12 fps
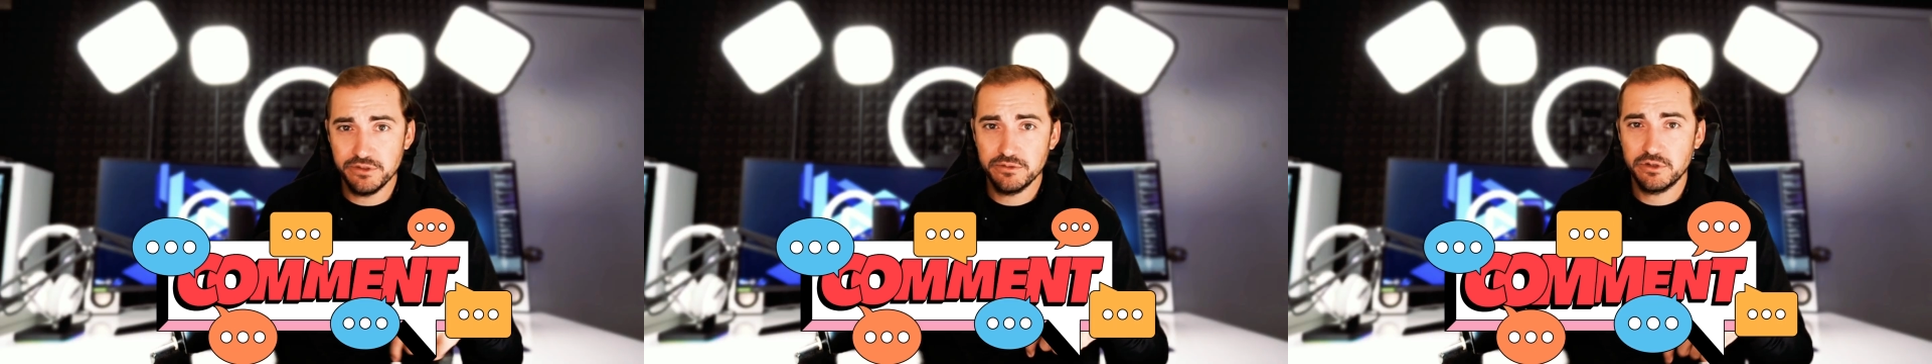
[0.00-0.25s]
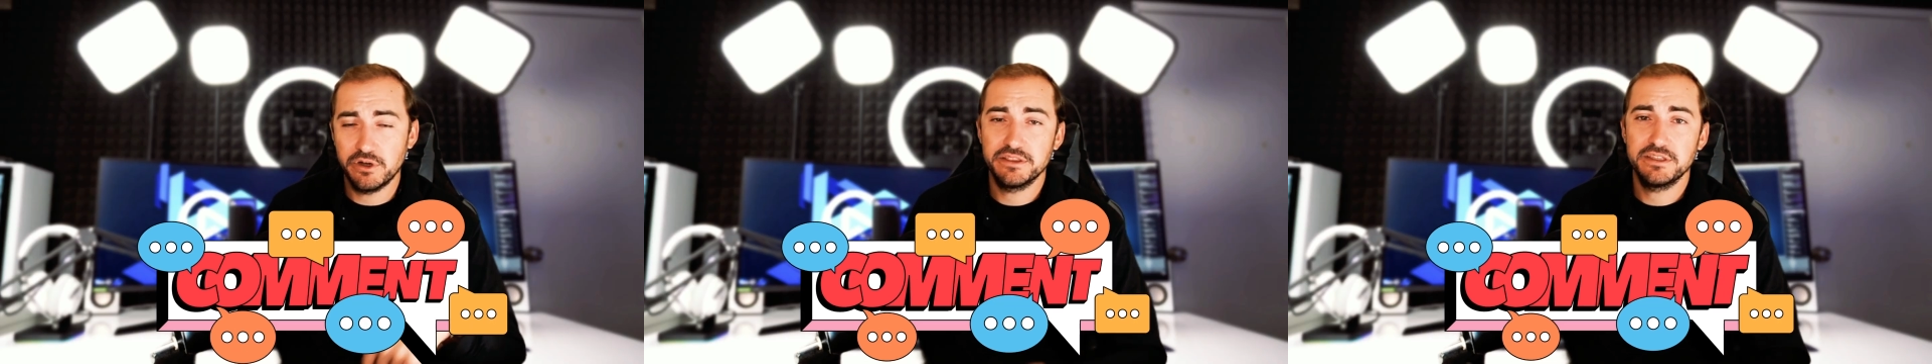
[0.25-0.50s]
go
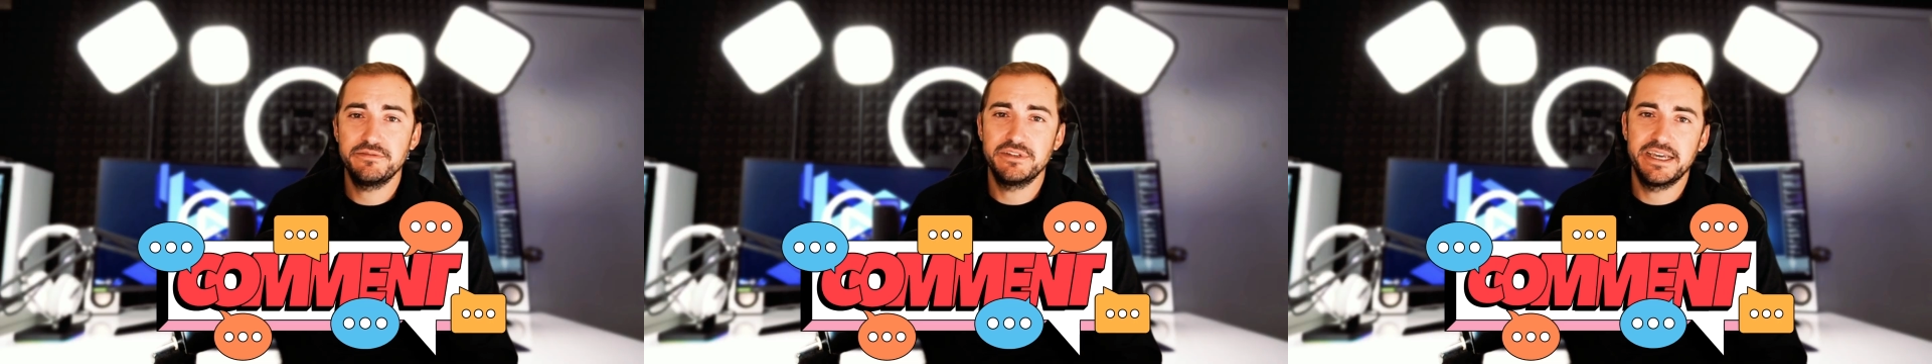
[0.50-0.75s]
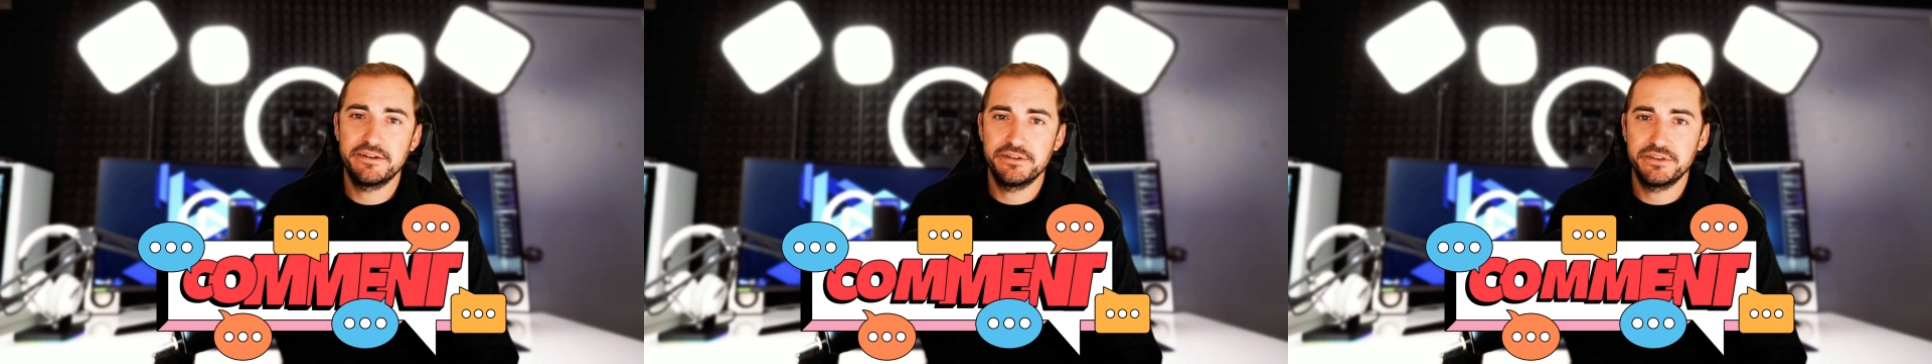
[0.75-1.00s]
ahead and leave it
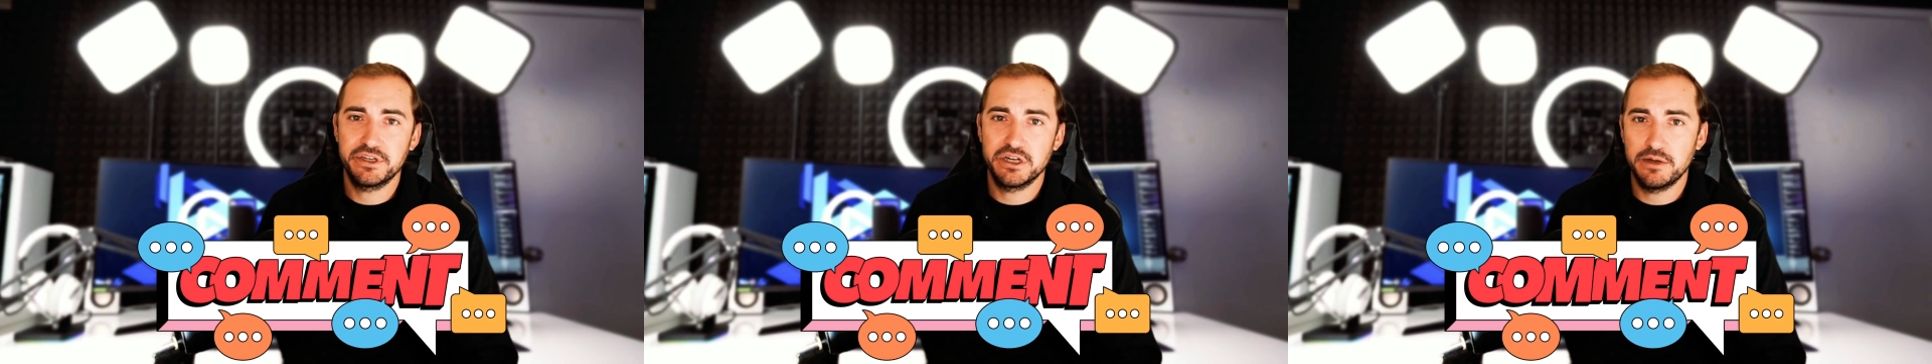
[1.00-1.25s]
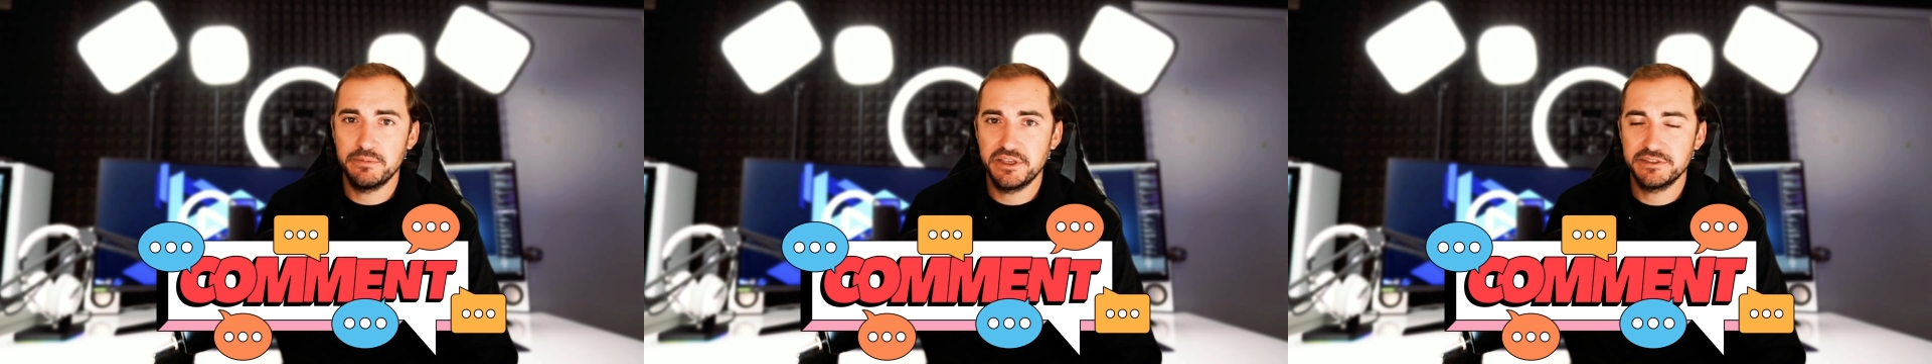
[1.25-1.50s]
down in the
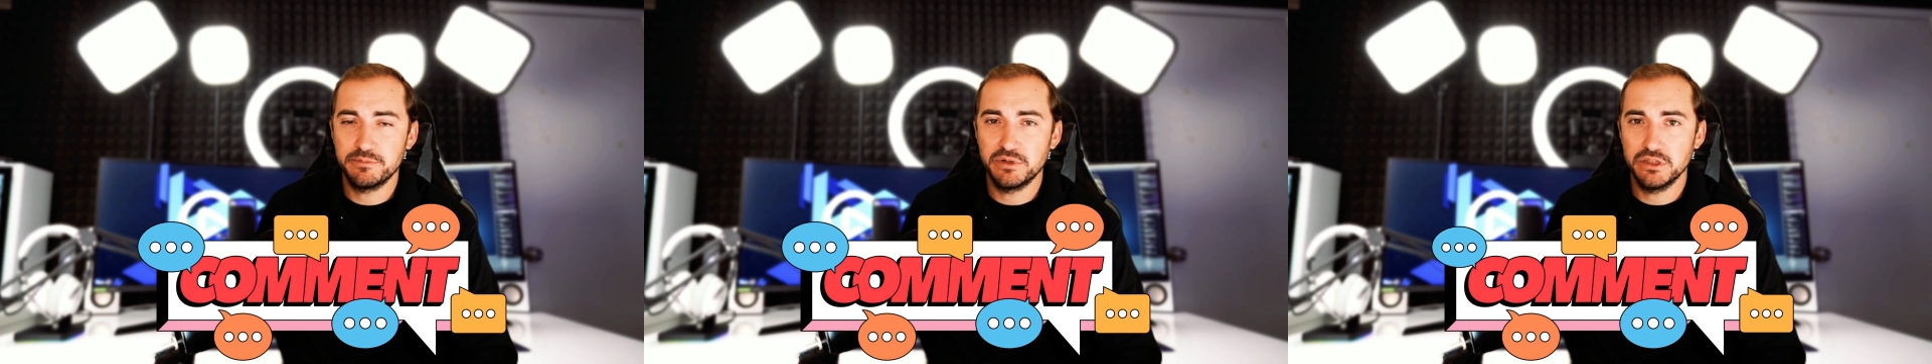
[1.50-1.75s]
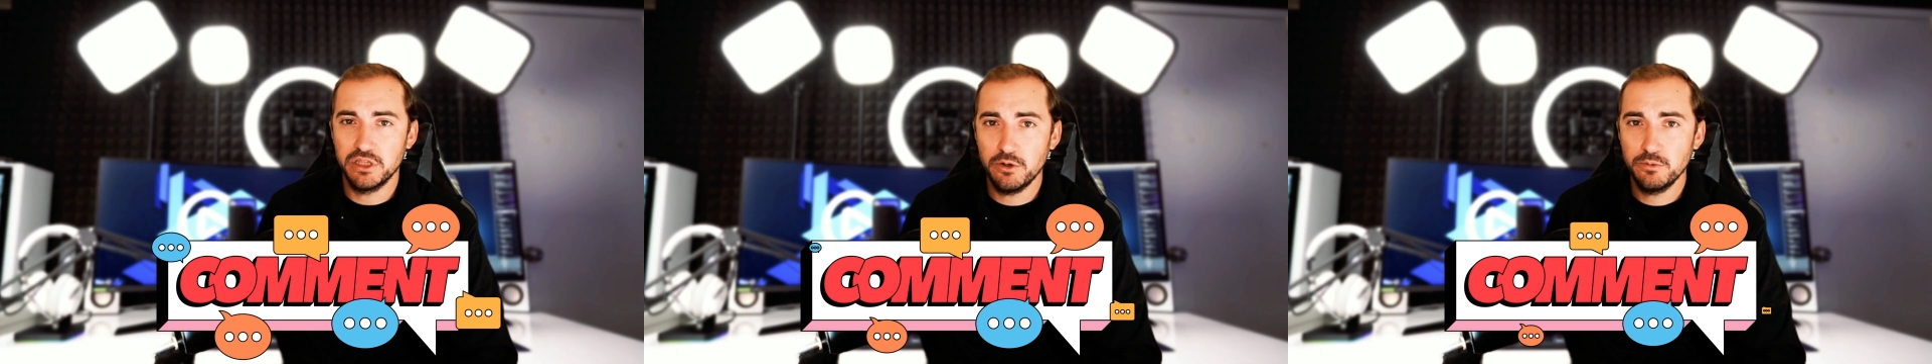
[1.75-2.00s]
comments
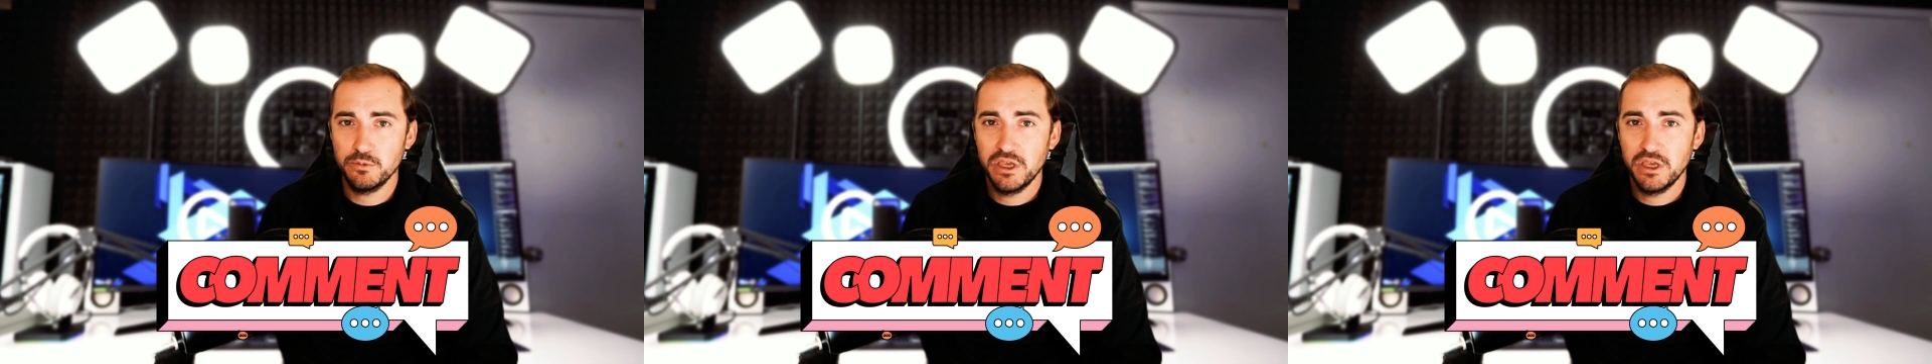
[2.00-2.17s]
below.